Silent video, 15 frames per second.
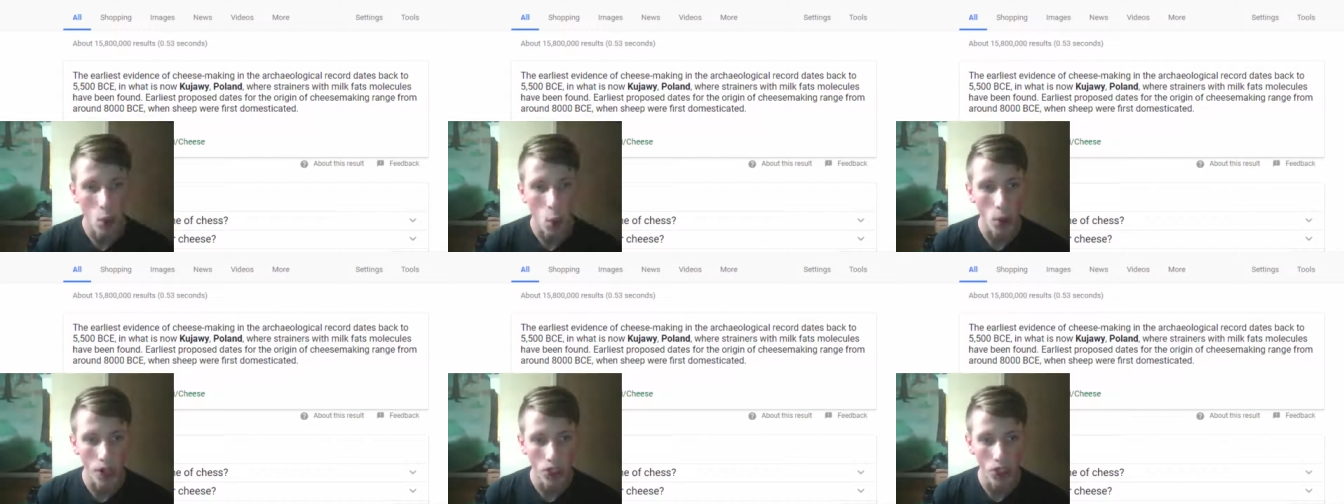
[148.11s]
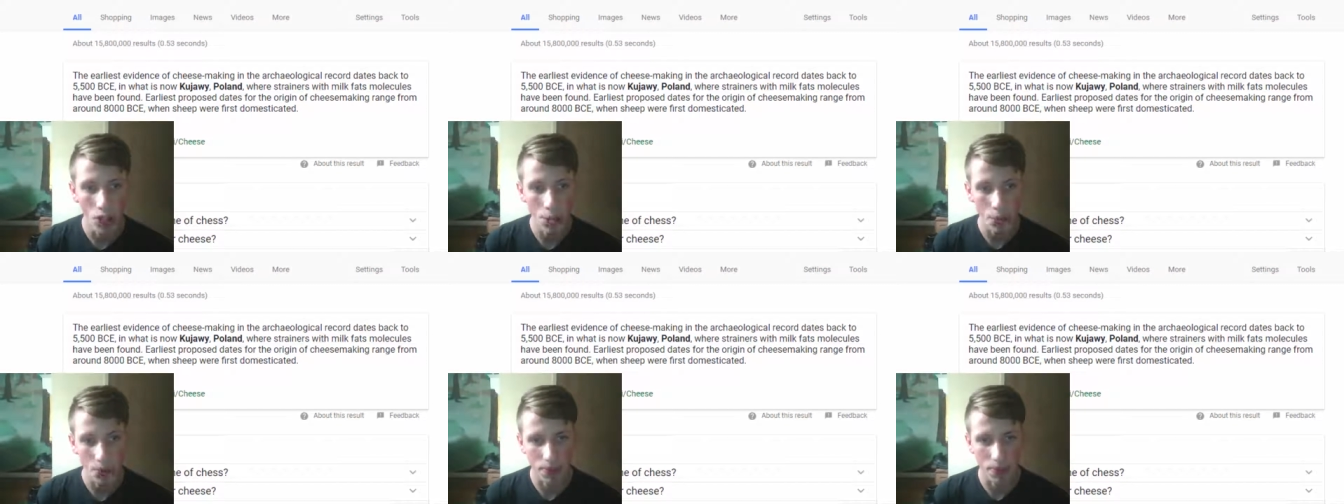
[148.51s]
when
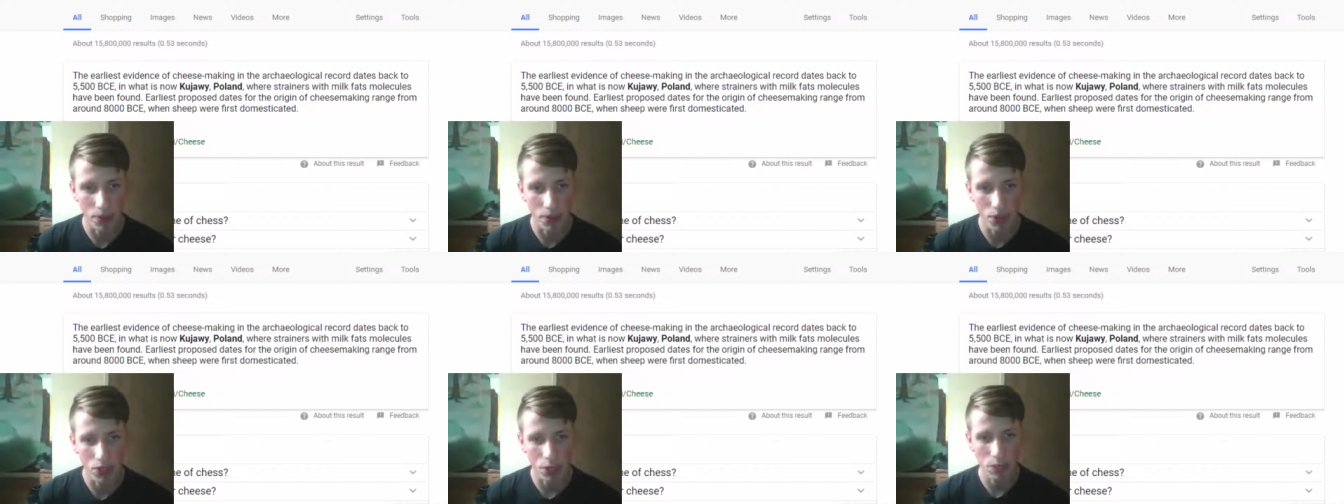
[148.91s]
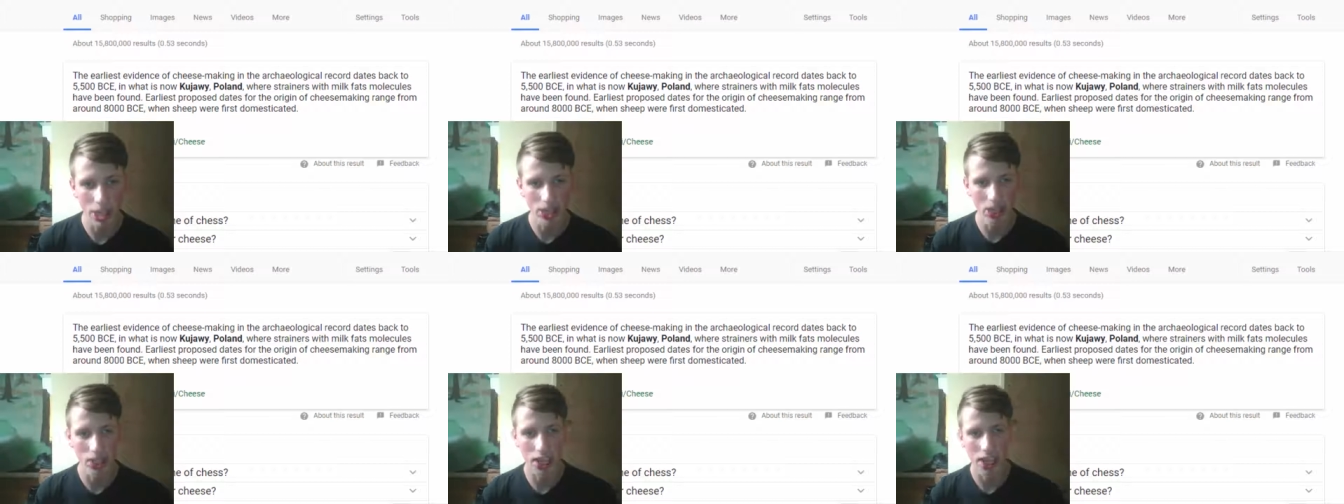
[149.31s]
sheep were first
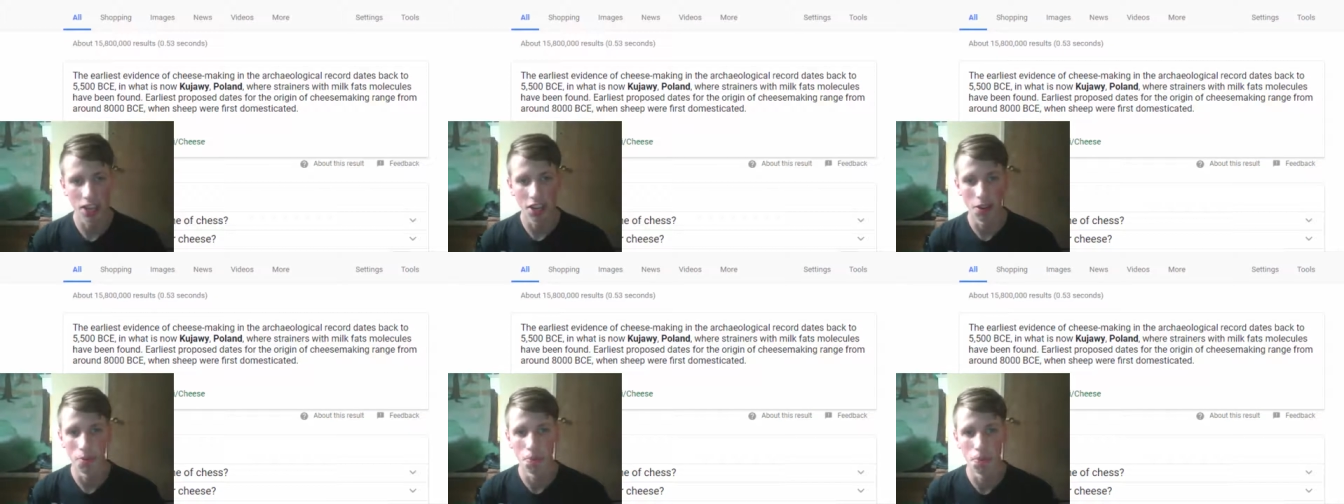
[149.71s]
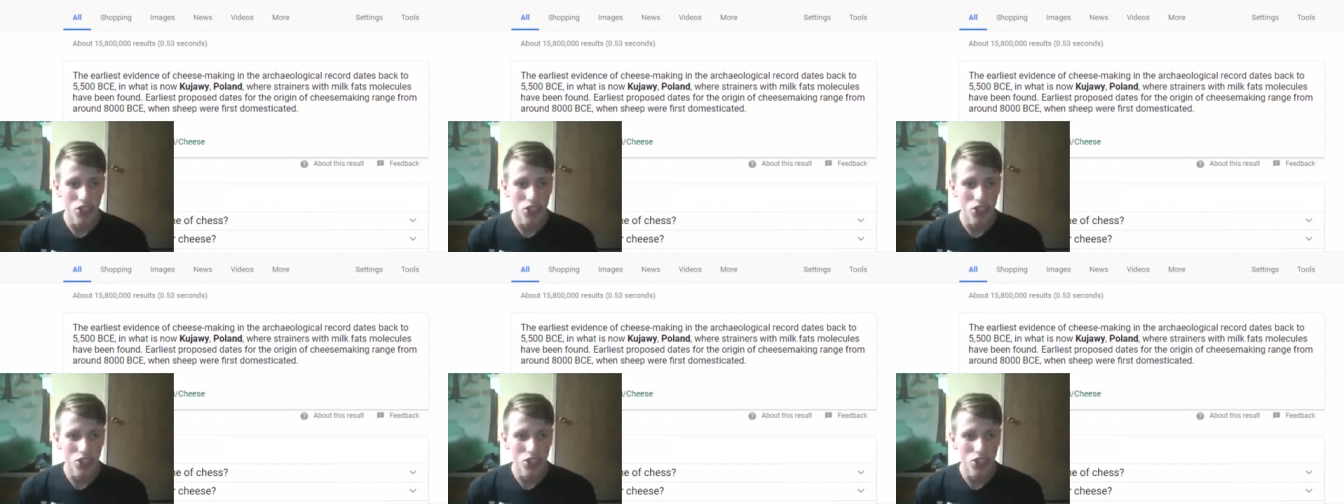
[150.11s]
domesticated.